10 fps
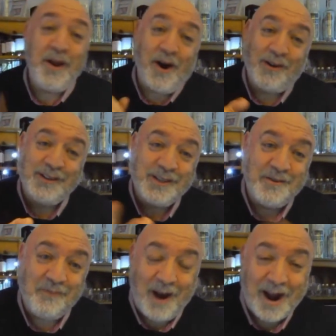We
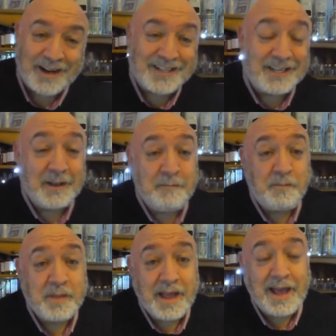also worked
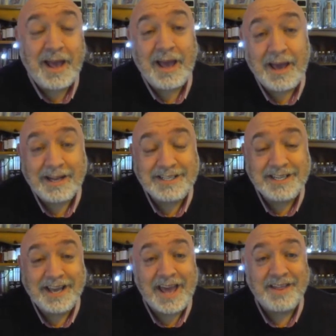
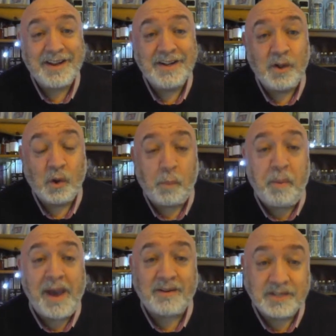together in the local
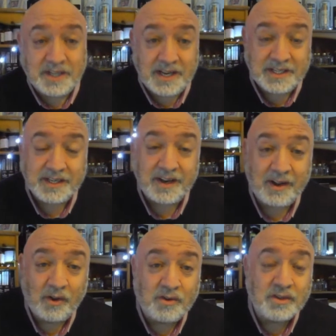petrol station, in
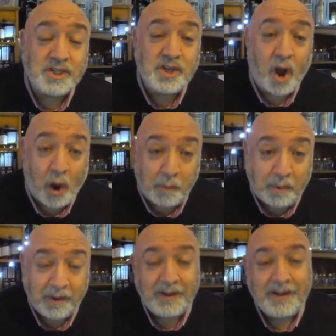the local shop.